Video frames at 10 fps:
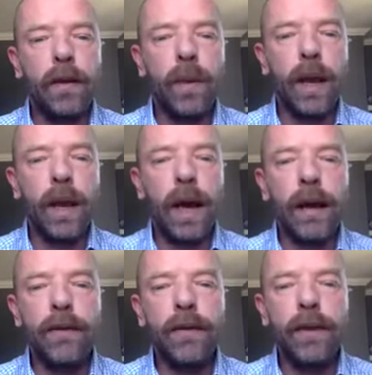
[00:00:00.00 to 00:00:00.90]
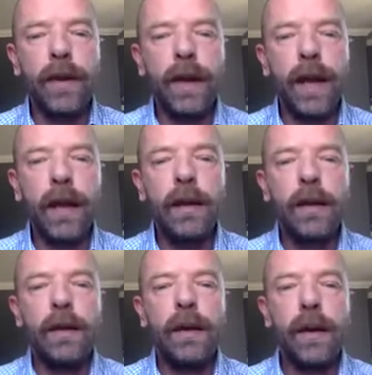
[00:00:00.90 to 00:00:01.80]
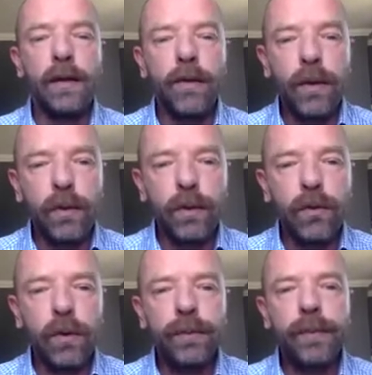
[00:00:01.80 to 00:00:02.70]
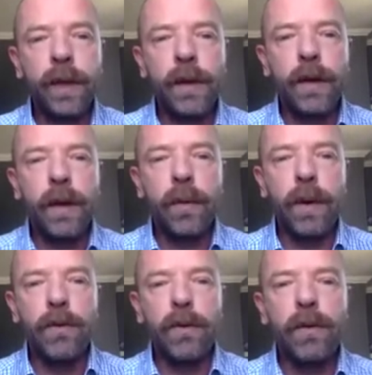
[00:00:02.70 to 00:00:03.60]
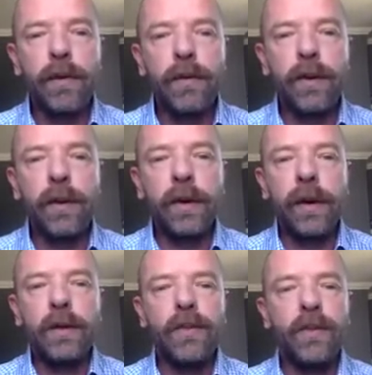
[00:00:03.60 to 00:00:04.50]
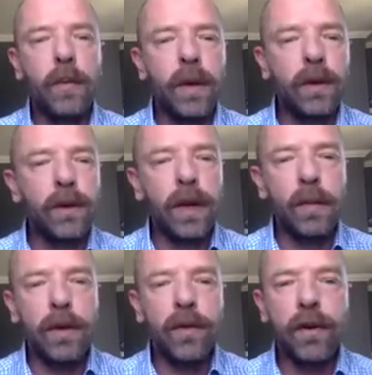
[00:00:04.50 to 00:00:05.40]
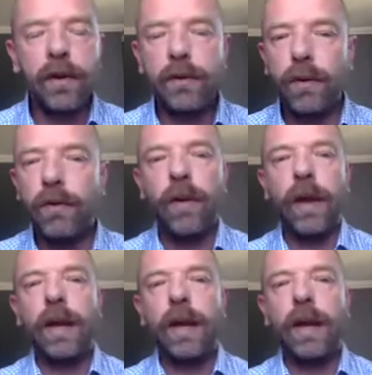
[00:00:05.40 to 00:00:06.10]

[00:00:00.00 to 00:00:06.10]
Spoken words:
we lyse the DNA in solution, and we use a disk similar in material to, say, a